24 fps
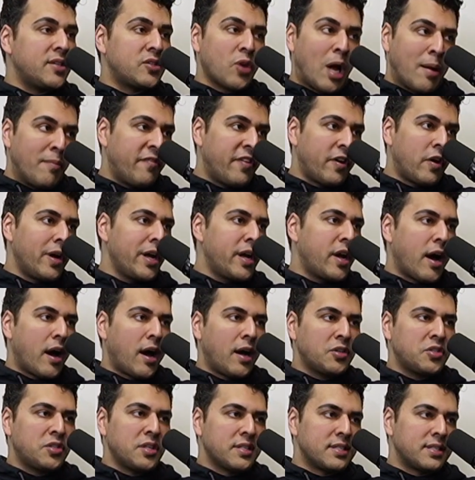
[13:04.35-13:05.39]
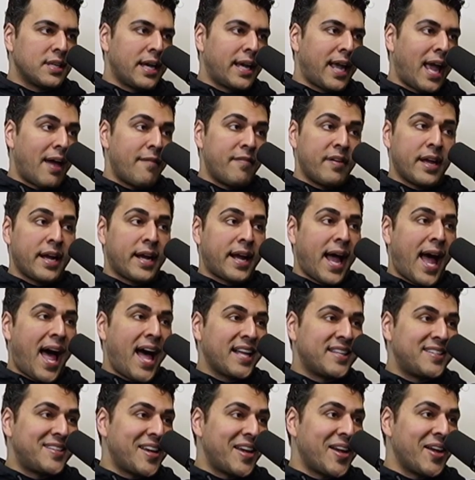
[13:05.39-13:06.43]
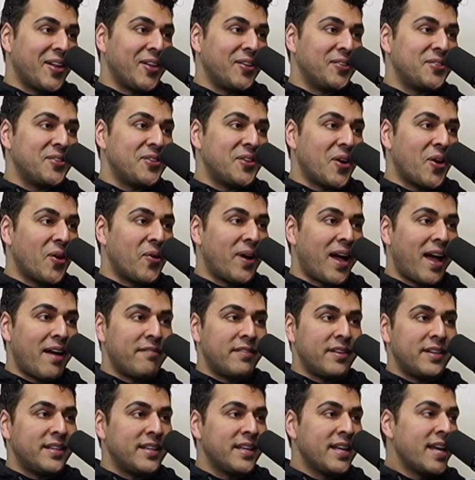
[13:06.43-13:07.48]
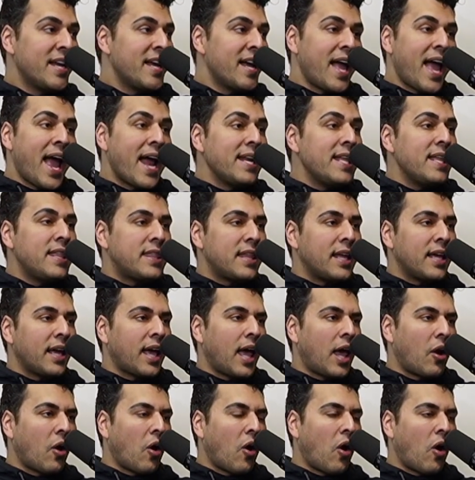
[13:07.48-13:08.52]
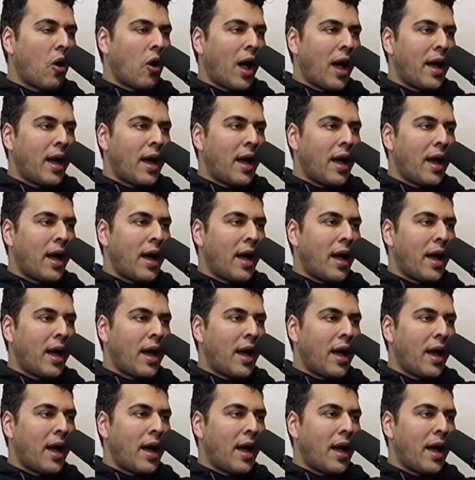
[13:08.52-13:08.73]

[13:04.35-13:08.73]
So I'm very cautious, like having a cocktail, you know, having anything at all.